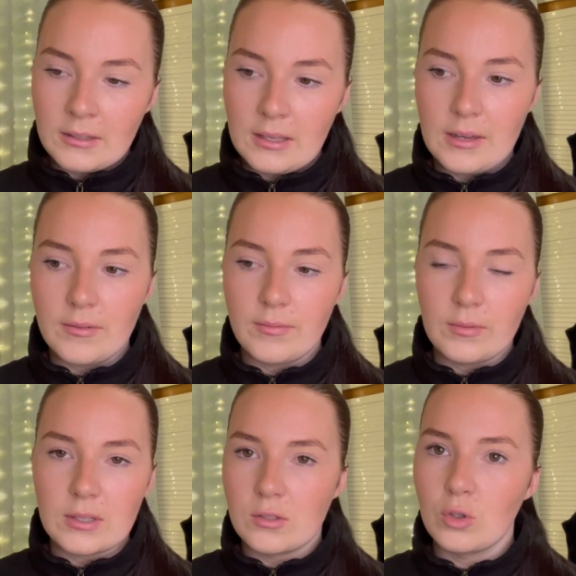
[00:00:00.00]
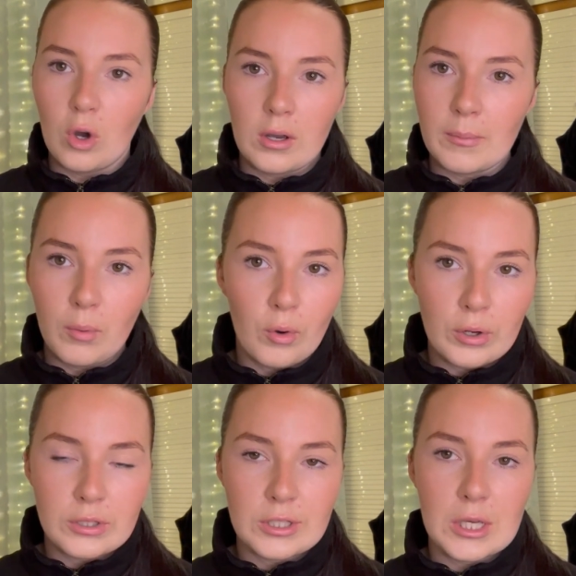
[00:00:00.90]
If it's not
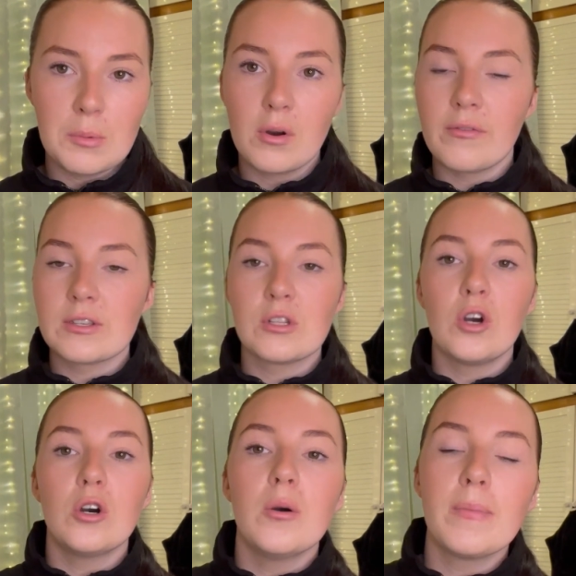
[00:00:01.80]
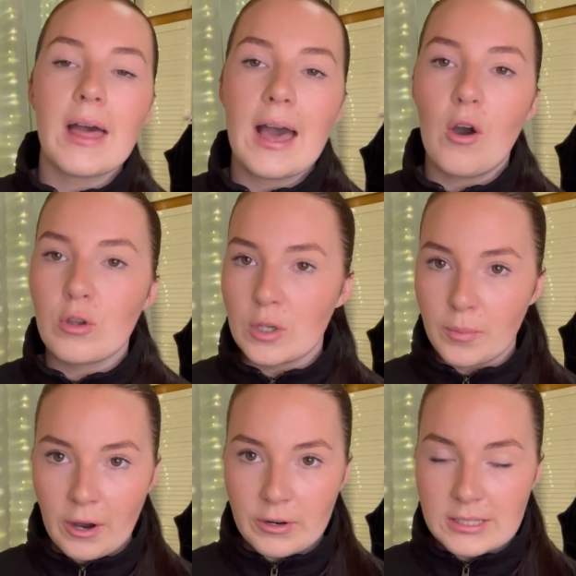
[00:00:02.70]
important to you, or if it's not up there on your
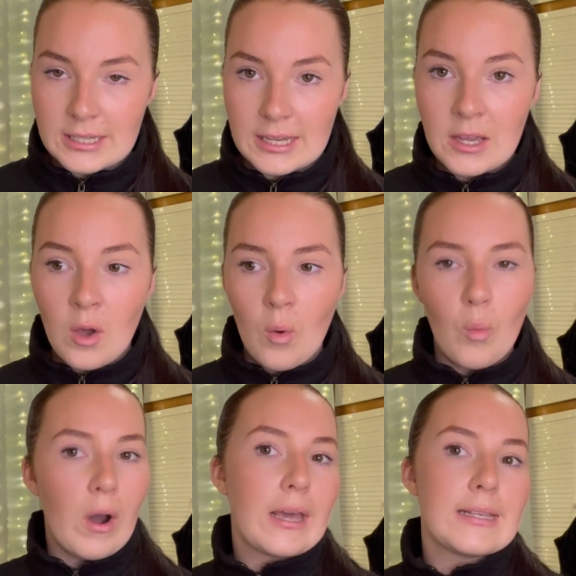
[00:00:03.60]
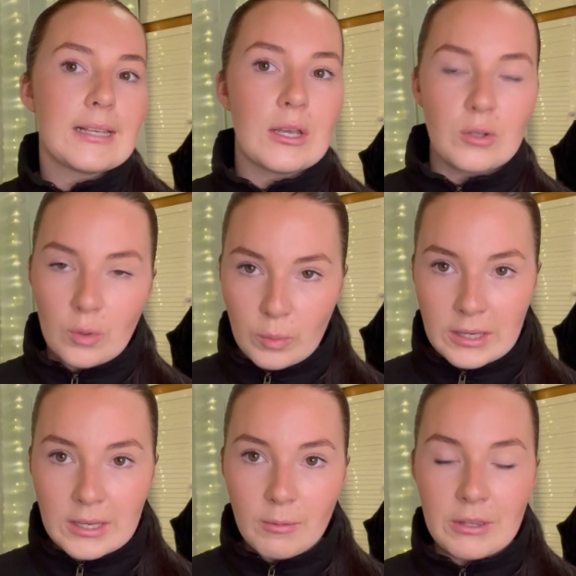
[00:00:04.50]
priority, why is it in your
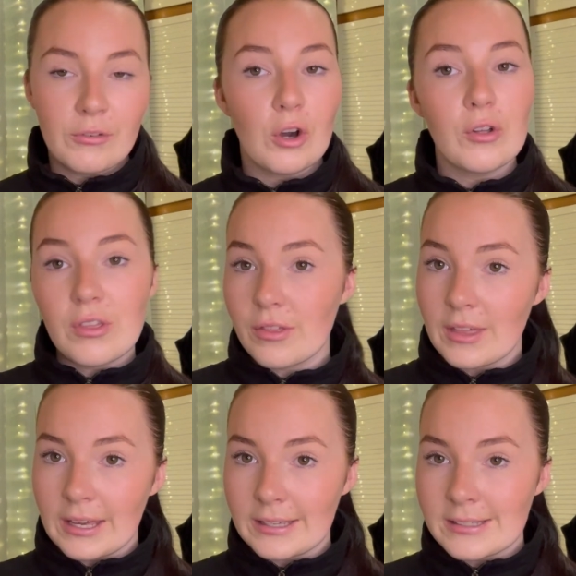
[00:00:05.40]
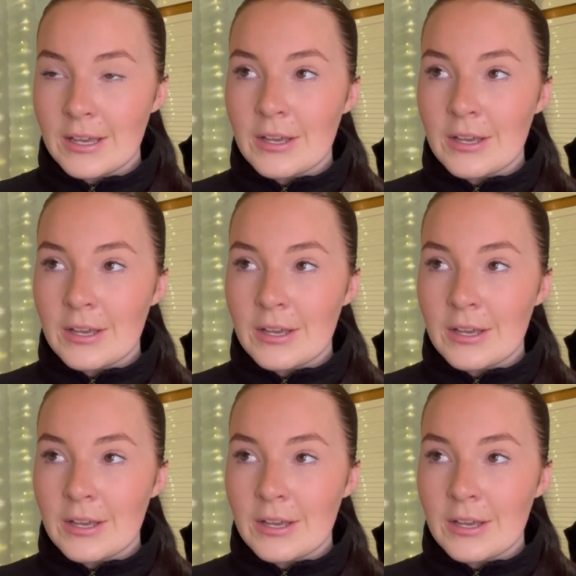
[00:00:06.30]
week when you've got other things?